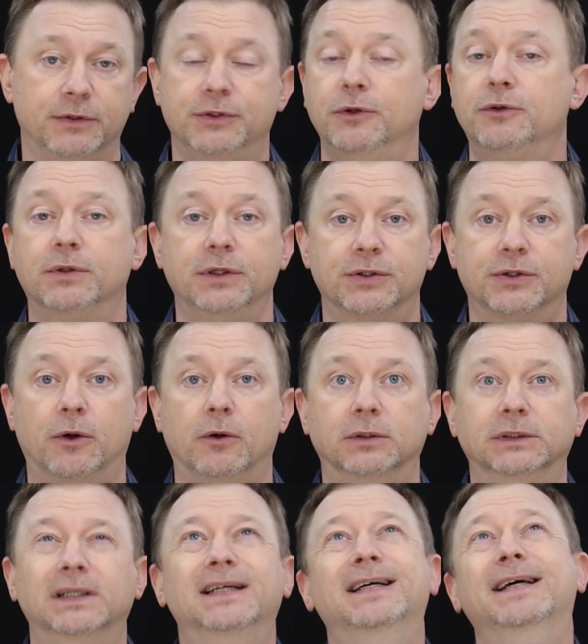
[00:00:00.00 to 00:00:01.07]
It's usually
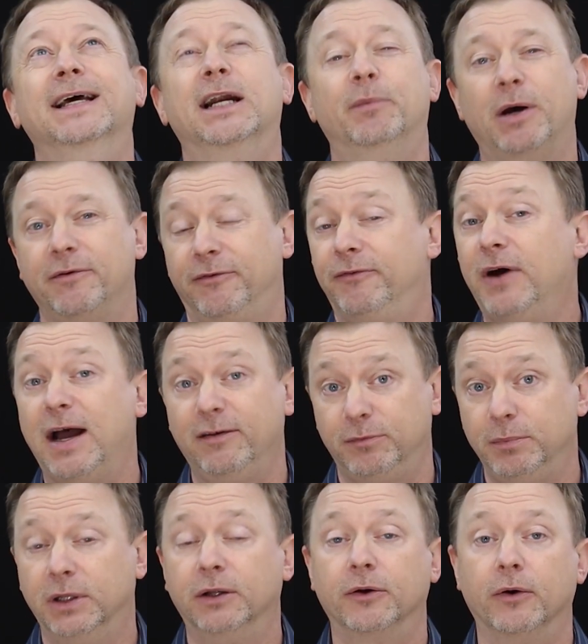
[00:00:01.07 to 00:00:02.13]
sold in about
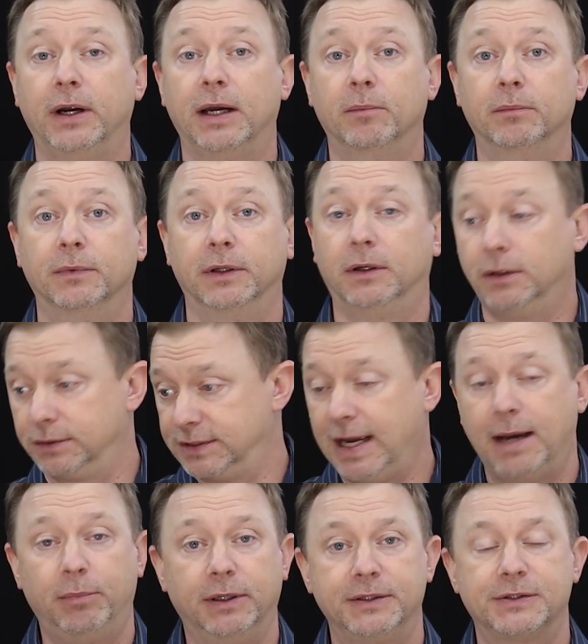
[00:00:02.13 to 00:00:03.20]
5 milligram little
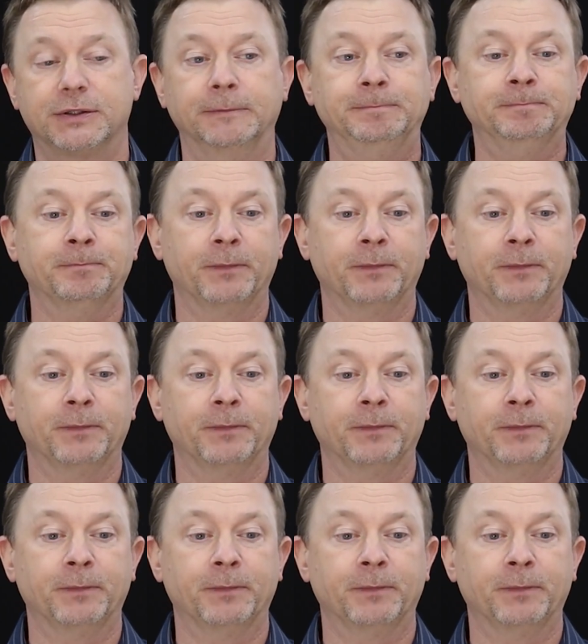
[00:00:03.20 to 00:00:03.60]
tablets.